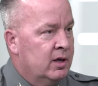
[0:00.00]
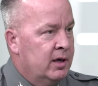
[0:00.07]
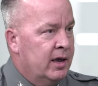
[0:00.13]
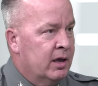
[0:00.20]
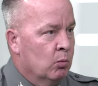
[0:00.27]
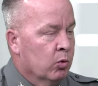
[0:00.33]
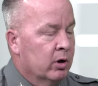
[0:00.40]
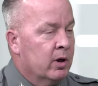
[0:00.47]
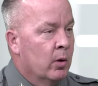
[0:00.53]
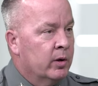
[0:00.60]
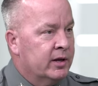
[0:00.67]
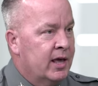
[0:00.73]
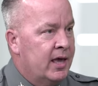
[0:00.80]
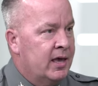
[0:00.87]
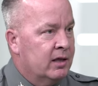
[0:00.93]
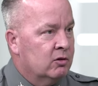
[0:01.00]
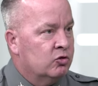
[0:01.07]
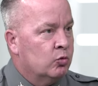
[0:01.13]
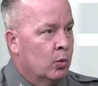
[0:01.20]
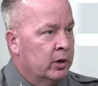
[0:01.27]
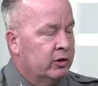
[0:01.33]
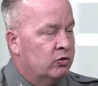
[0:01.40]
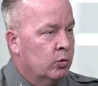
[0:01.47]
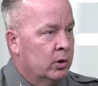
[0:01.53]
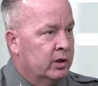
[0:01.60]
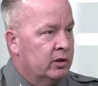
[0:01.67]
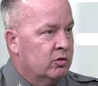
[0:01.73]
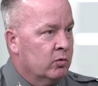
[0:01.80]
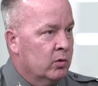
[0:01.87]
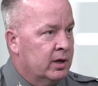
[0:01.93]
And we're going to end
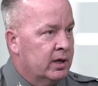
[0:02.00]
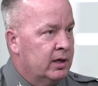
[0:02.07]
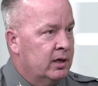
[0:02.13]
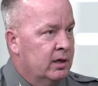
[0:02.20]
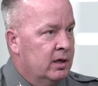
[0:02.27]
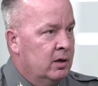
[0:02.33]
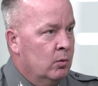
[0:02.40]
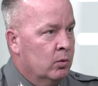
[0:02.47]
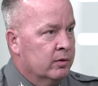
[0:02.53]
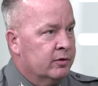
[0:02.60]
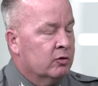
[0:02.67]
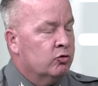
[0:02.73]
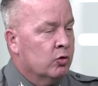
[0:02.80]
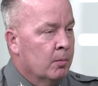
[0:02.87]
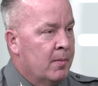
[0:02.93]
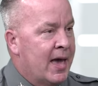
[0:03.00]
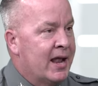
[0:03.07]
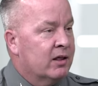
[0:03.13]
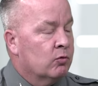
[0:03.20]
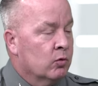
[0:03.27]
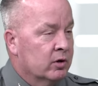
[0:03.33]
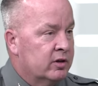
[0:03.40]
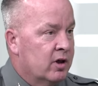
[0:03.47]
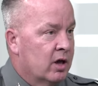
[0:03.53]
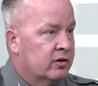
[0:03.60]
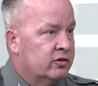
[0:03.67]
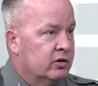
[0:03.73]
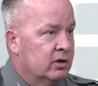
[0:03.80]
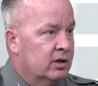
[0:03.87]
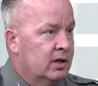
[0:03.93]
2023 with a dramatic
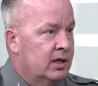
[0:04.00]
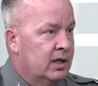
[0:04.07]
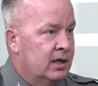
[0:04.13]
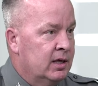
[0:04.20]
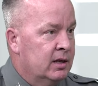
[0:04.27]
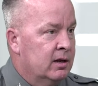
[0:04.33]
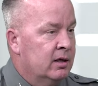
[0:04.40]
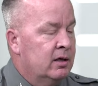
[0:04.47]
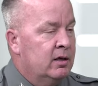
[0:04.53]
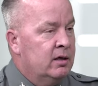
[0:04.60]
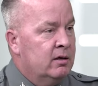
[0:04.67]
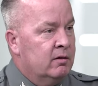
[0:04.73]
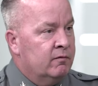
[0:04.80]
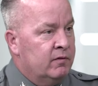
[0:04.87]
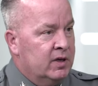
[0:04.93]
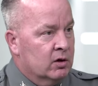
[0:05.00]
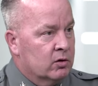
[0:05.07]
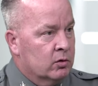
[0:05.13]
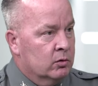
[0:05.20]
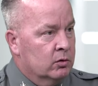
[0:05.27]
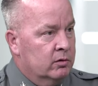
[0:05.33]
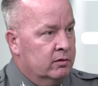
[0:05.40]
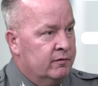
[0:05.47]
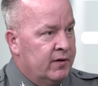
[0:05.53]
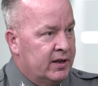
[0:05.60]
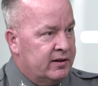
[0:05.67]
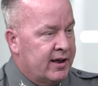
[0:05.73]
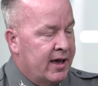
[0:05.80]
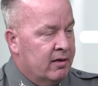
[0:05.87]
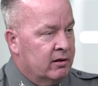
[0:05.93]
reduction in vehicle
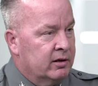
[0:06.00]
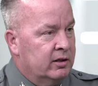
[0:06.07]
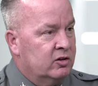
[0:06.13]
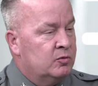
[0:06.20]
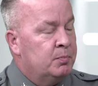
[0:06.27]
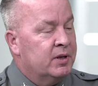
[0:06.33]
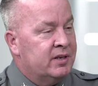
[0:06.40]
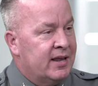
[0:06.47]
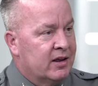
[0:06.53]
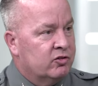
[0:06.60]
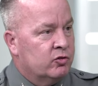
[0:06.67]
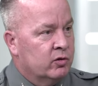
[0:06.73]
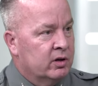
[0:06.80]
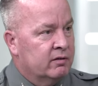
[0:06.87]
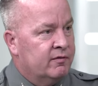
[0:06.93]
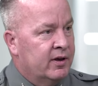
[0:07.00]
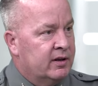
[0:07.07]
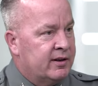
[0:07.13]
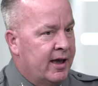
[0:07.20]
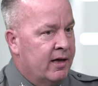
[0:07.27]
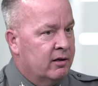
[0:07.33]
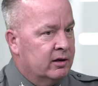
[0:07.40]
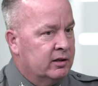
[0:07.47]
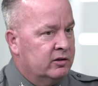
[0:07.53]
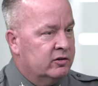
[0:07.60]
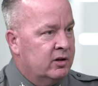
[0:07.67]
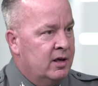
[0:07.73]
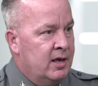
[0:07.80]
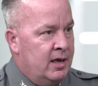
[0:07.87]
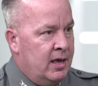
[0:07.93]
fatalities, pedestrian fatalities,
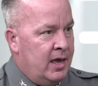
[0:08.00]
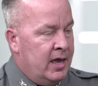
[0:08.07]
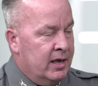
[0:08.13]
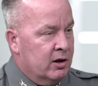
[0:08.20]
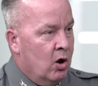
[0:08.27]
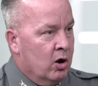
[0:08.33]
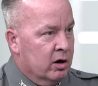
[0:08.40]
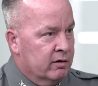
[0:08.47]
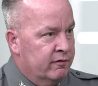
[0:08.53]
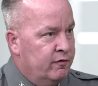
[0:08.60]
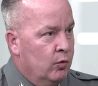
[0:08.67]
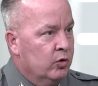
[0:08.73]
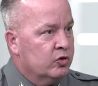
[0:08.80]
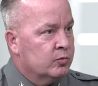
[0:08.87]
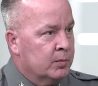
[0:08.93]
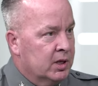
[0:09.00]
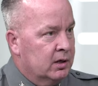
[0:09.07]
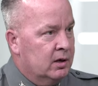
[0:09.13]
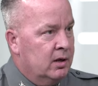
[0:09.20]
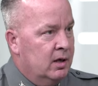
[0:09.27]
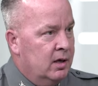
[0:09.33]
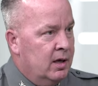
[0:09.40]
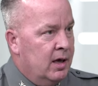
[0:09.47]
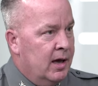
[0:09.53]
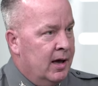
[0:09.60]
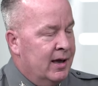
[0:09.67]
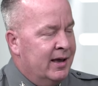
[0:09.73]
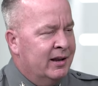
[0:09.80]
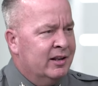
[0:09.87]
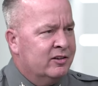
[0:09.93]
and our enforcement.
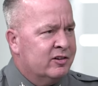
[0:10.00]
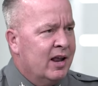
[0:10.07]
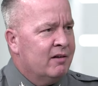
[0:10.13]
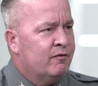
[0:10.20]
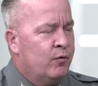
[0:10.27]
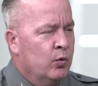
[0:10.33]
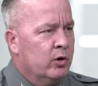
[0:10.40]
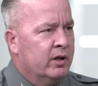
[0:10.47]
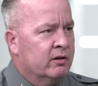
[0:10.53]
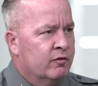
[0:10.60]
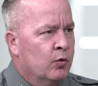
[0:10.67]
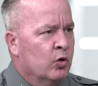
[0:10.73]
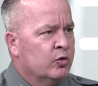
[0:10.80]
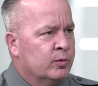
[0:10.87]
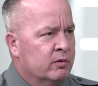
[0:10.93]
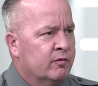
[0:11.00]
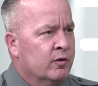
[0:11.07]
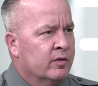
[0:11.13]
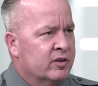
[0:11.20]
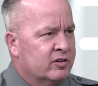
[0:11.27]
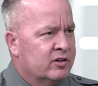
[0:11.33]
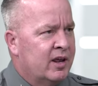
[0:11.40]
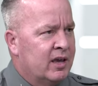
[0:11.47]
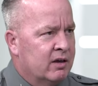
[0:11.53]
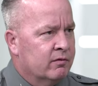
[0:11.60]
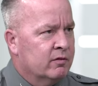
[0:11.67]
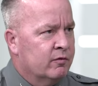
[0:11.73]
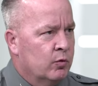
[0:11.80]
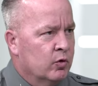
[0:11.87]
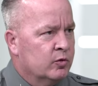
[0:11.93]
And it's not for enforcement for the sake of
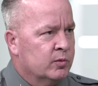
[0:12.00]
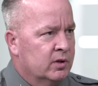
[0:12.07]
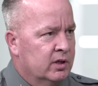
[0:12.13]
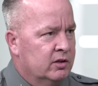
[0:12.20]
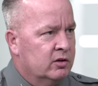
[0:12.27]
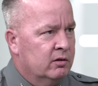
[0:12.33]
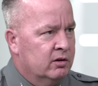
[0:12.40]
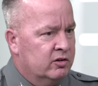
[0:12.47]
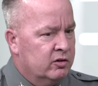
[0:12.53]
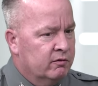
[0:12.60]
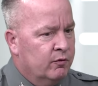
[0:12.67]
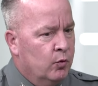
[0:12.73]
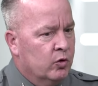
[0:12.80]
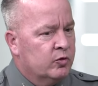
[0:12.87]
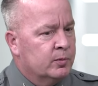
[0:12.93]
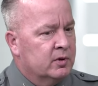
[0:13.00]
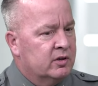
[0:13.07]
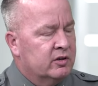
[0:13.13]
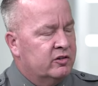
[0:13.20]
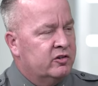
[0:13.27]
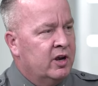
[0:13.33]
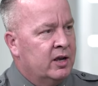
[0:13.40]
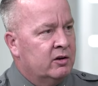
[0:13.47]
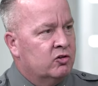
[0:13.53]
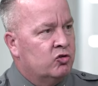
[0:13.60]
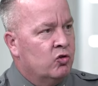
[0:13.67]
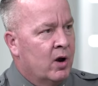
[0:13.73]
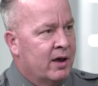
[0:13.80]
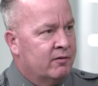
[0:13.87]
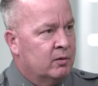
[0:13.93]
enforcement. It's enforcement to change
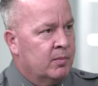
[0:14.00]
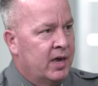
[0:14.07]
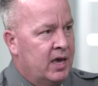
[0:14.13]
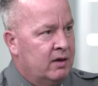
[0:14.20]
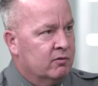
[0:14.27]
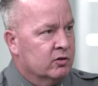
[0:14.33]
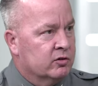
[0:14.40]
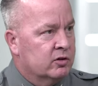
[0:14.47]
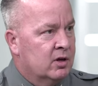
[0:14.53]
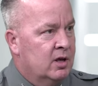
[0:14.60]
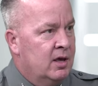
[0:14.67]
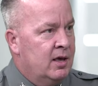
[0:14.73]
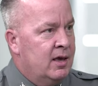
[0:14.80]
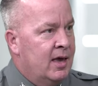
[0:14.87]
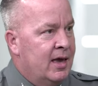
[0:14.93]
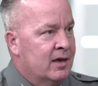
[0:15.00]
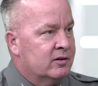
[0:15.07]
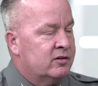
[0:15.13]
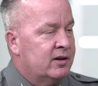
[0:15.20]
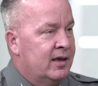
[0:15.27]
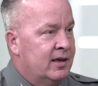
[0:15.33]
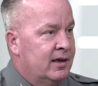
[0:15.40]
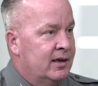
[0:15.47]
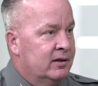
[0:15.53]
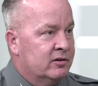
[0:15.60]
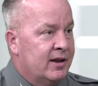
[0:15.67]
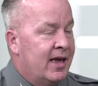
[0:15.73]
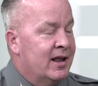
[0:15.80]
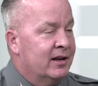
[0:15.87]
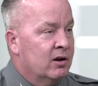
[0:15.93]
driving behaviors, as is
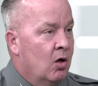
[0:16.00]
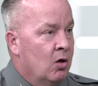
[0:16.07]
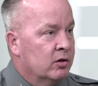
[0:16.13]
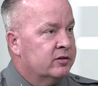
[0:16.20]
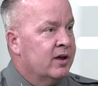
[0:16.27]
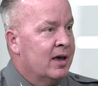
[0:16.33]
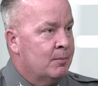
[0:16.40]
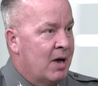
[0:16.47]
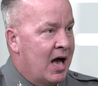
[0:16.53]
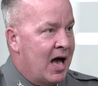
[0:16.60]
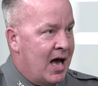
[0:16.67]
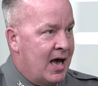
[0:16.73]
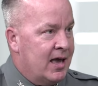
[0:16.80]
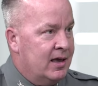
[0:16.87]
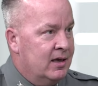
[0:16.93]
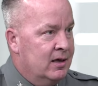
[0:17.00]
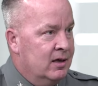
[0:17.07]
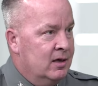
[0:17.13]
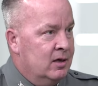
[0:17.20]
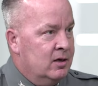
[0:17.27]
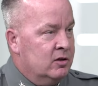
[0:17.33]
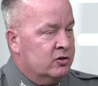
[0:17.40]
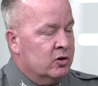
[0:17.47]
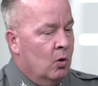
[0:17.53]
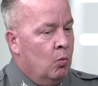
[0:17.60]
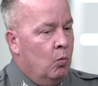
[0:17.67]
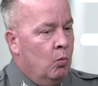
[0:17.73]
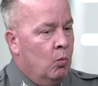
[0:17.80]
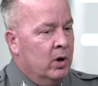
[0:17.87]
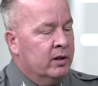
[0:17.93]
at an all-time high. So
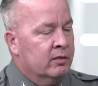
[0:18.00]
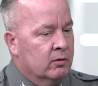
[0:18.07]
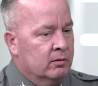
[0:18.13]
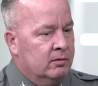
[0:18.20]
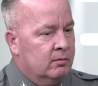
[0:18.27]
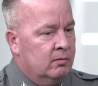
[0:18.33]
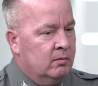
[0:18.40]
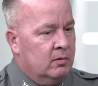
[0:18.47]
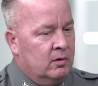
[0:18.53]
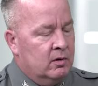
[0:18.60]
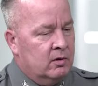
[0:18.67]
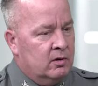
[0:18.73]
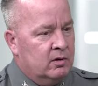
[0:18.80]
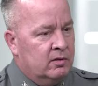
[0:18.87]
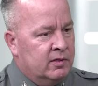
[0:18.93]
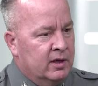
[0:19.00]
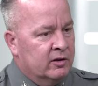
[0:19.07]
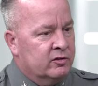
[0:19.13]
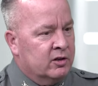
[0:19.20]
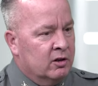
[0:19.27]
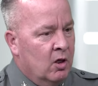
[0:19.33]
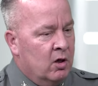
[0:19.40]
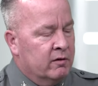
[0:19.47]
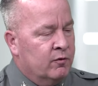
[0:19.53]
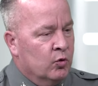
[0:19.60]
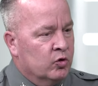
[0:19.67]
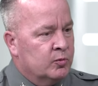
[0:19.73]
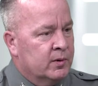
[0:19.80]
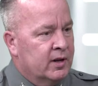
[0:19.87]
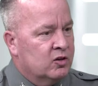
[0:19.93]
one of the things that law
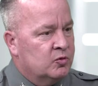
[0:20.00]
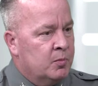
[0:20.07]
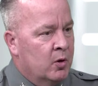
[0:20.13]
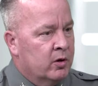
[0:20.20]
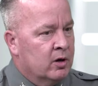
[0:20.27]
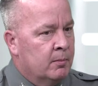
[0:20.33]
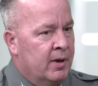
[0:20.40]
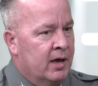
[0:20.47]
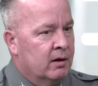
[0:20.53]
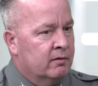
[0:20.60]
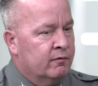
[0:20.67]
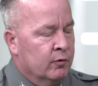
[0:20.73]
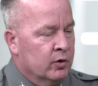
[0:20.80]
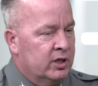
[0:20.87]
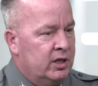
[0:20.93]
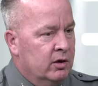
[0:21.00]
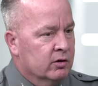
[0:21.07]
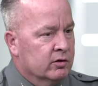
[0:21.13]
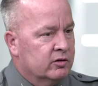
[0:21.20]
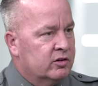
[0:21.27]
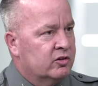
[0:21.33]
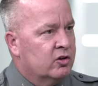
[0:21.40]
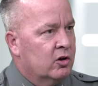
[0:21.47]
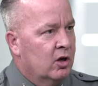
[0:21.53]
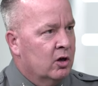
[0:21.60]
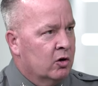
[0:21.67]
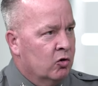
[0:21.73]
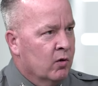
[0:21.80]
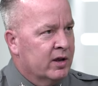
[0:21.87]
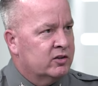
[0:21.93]
enforcement has spoken about for years is
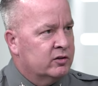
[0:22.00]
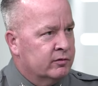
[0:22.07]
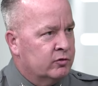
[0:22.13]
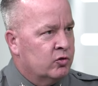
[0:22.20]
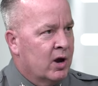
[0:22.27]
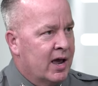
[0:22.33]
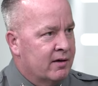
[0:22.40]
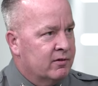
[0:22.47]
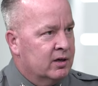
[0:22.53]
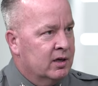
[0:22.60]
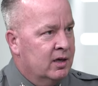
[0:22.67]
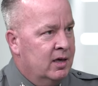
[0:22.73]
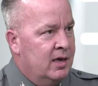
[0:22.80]
aggressive driving.